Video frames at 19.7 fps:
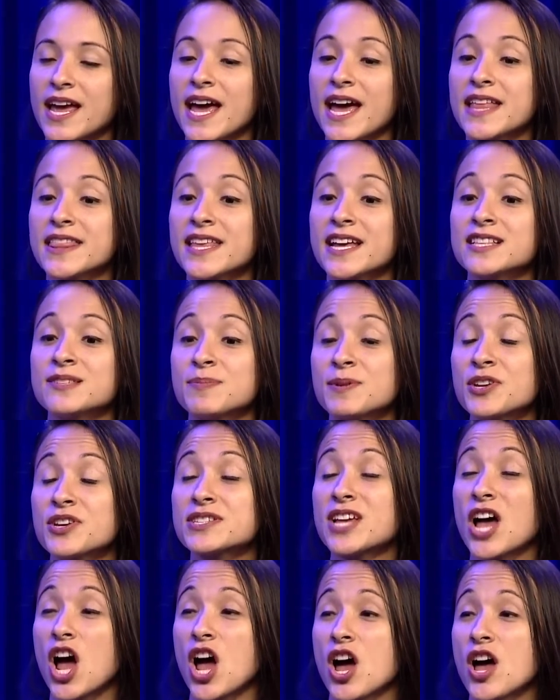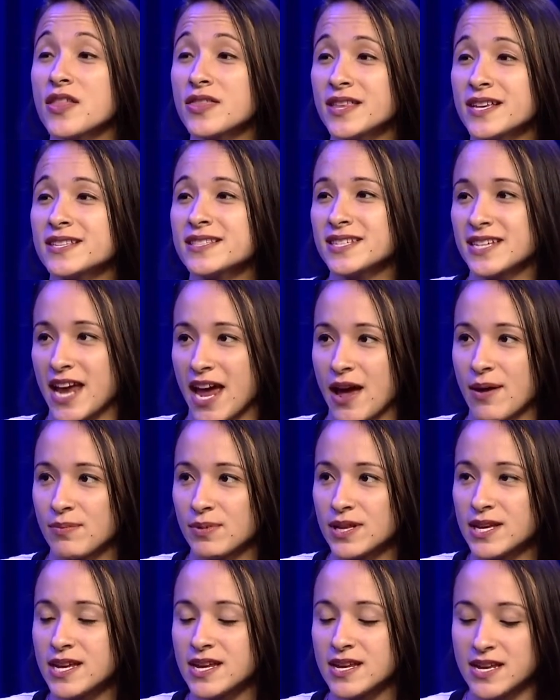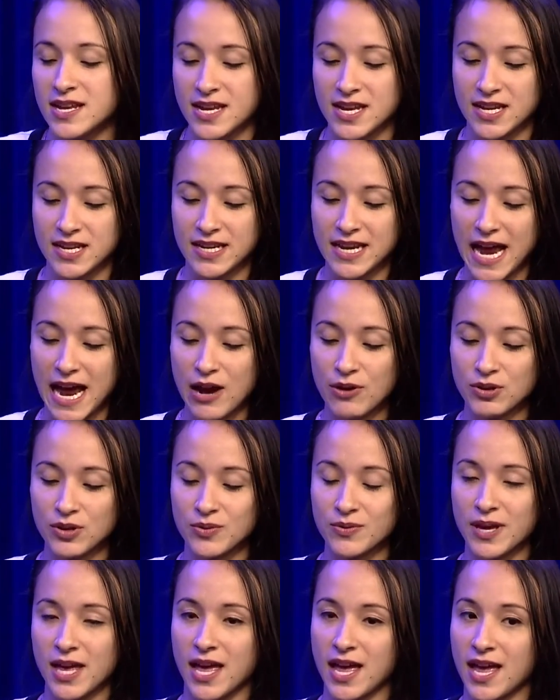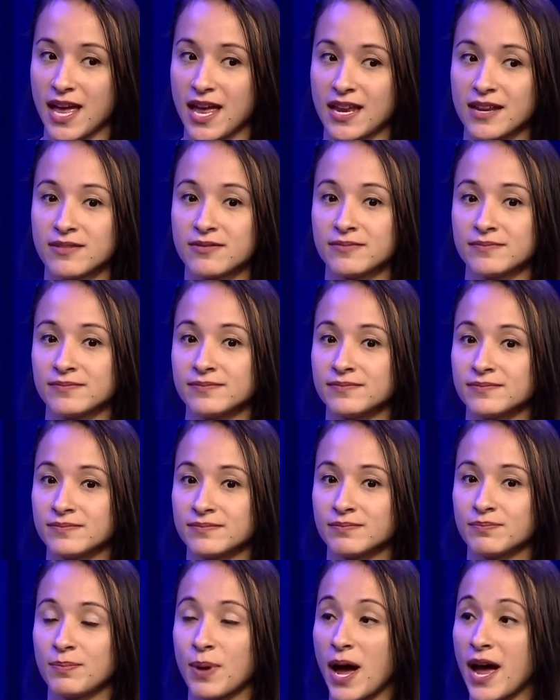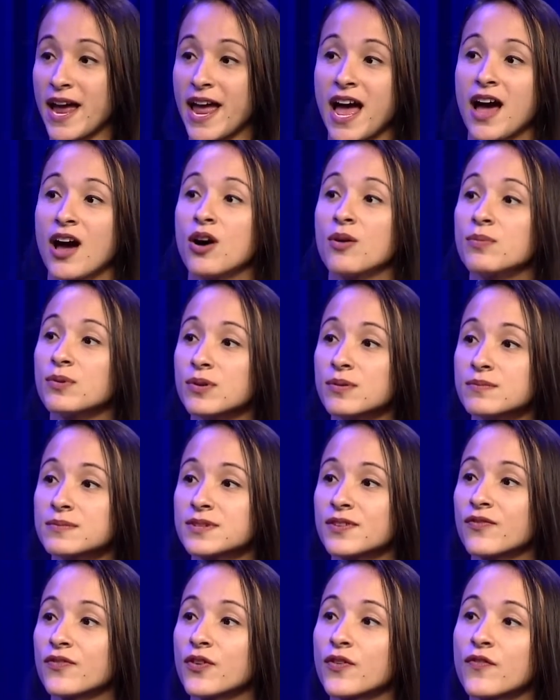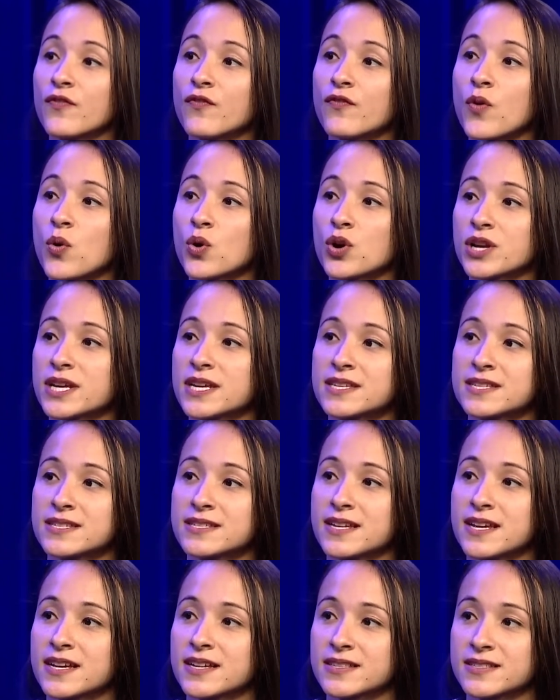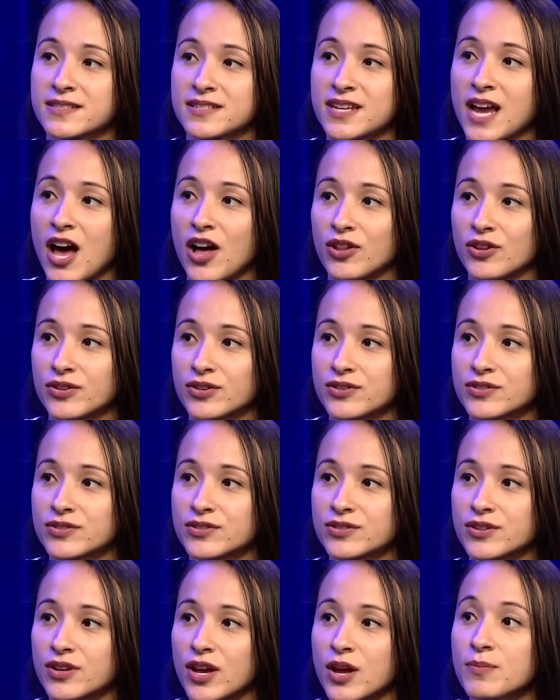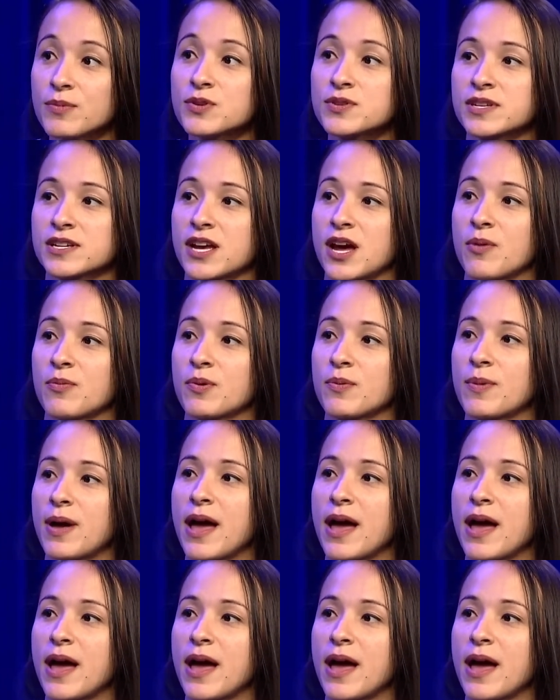And that's because on this tablet, now you can buy albums for $46, a music album.